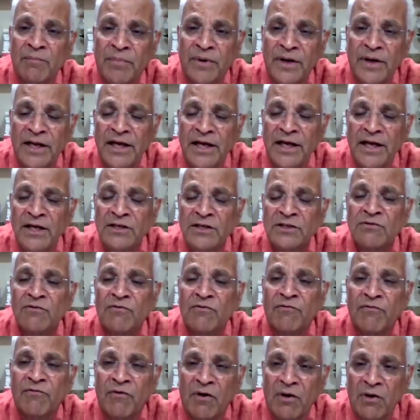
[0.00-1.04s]
please
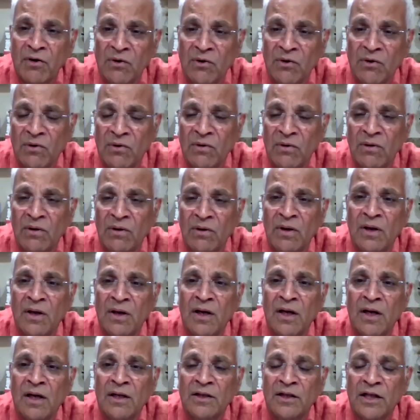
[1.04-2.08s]
follow
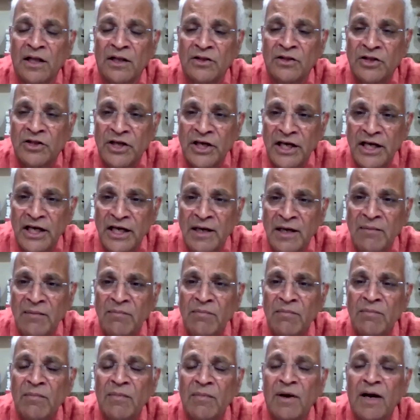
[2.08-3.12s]
the
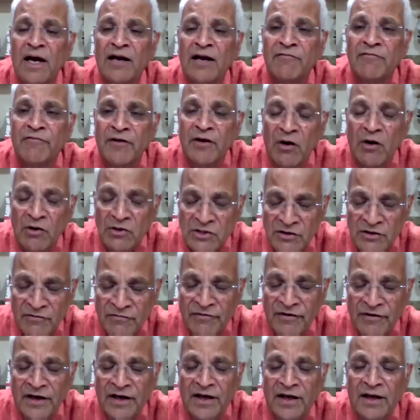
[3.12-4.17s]
theme and
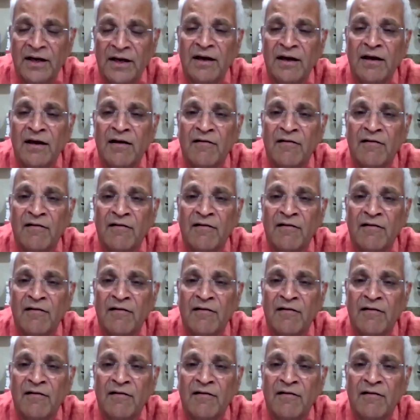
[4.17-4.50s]
philosophy